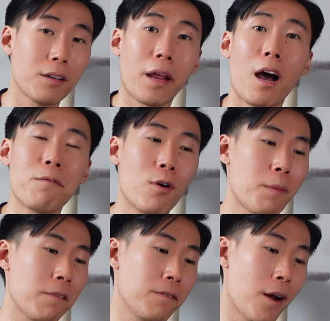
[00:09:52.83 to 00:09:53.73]
Now for
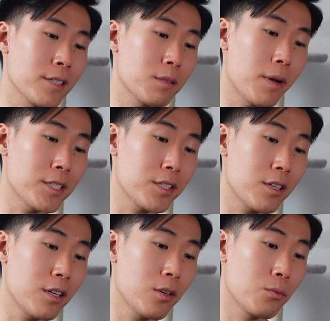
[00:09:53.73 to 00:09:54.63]
my final
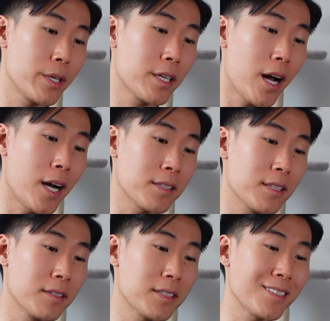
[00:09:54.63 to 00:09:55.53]
semester, we got
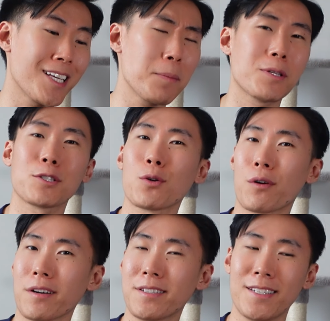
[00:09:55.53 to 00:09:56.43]
sleep
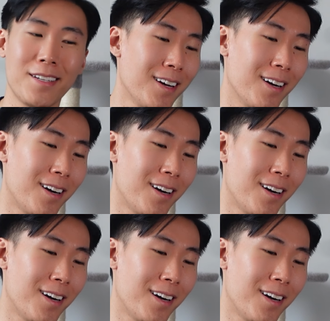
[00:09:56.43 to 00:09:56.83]
disorders,